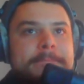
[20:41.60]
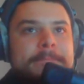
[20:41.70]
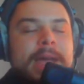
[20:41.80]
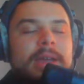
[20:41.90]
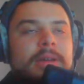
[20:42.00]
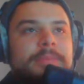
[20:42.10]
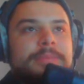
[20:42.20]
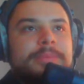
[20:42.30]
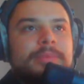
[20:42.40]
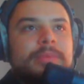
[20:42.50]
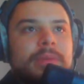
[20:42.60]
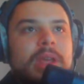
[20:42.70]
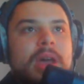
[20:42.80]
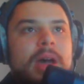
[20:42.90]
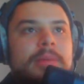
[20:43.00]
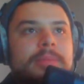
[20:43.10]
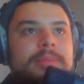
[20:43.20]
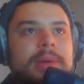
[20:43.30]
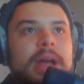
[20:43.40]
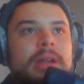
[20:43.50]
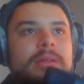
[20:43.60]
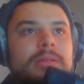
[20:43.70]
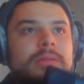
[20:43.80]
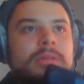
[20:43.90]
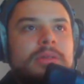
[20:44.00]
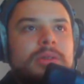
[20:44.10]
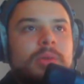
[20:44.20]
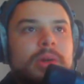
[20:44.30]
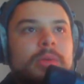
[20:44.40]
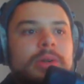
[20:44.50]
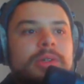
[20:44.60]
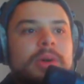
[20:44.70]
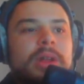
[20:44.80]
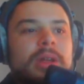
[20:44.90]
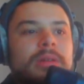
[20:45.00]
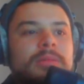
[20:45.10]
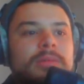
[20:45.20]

Like, yeah, by 2120,